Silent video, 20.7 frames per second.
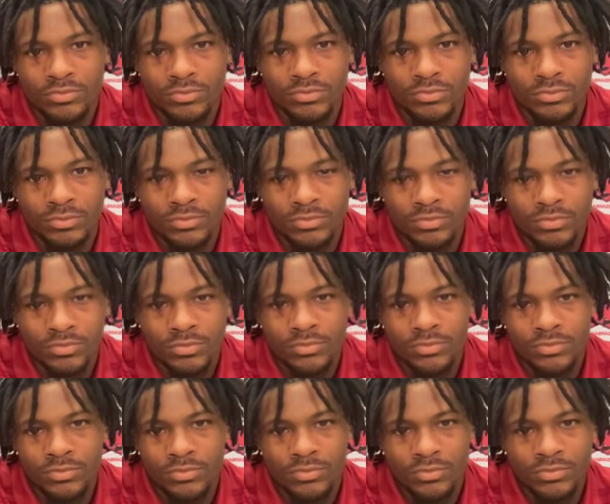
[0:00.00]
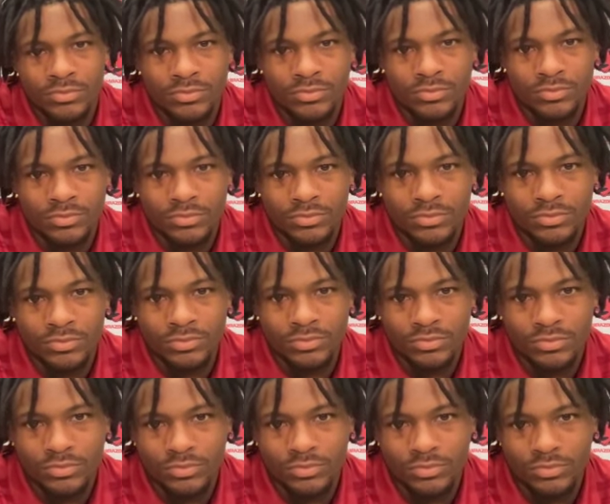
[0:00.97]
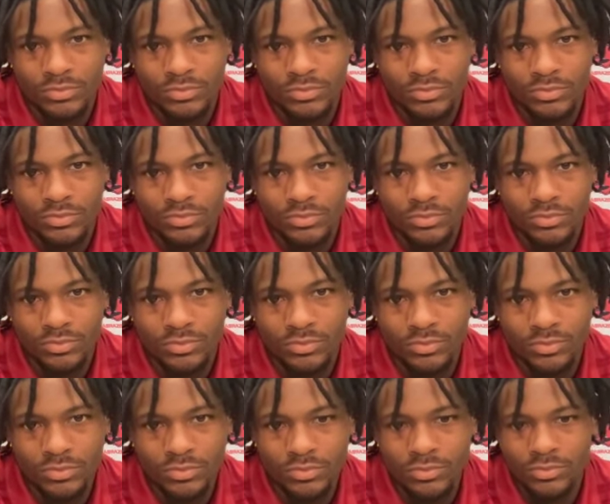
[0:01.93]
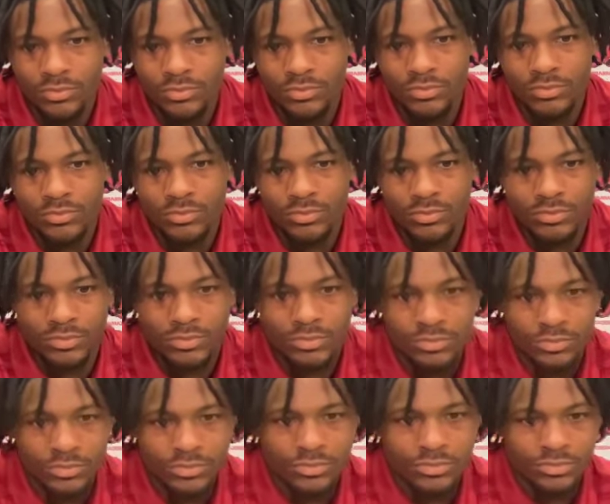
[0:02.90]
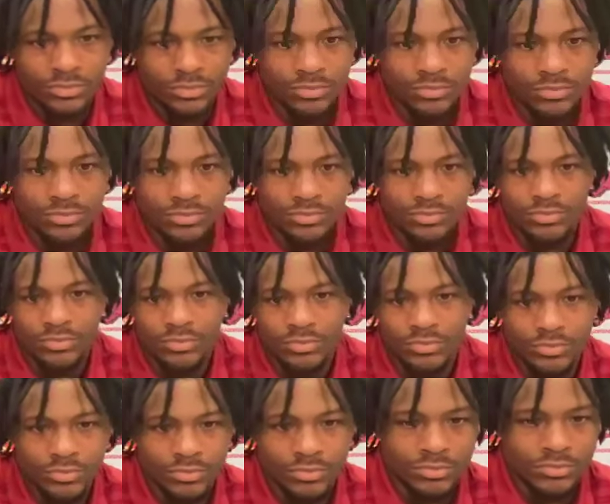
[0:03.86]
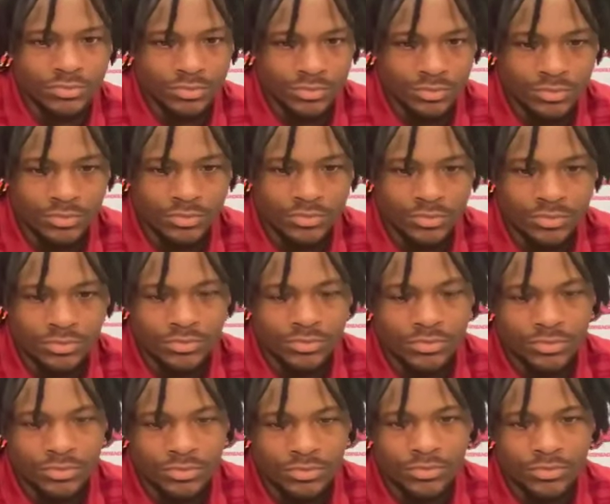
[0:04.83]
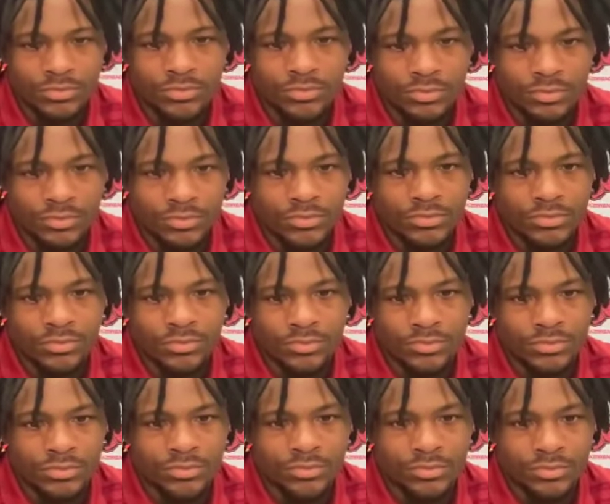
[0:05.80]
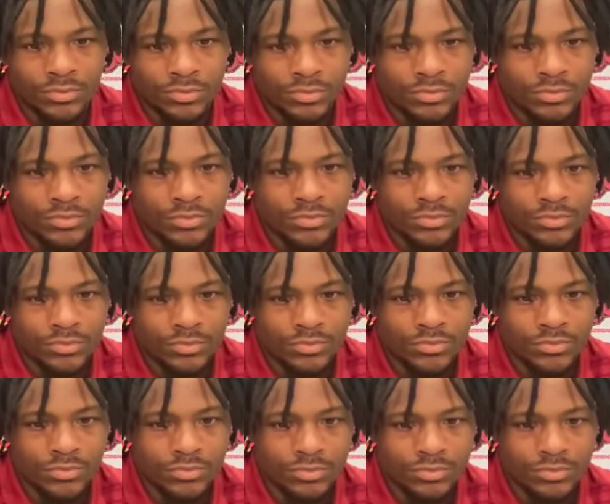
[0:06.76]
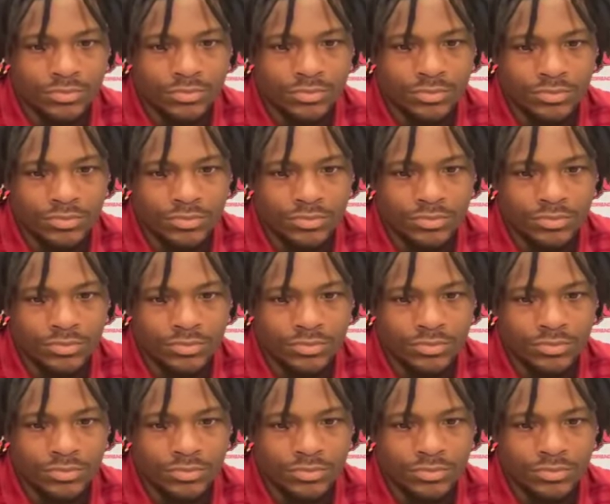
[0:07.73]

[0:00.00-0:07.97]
No words are spoken by the person on screen.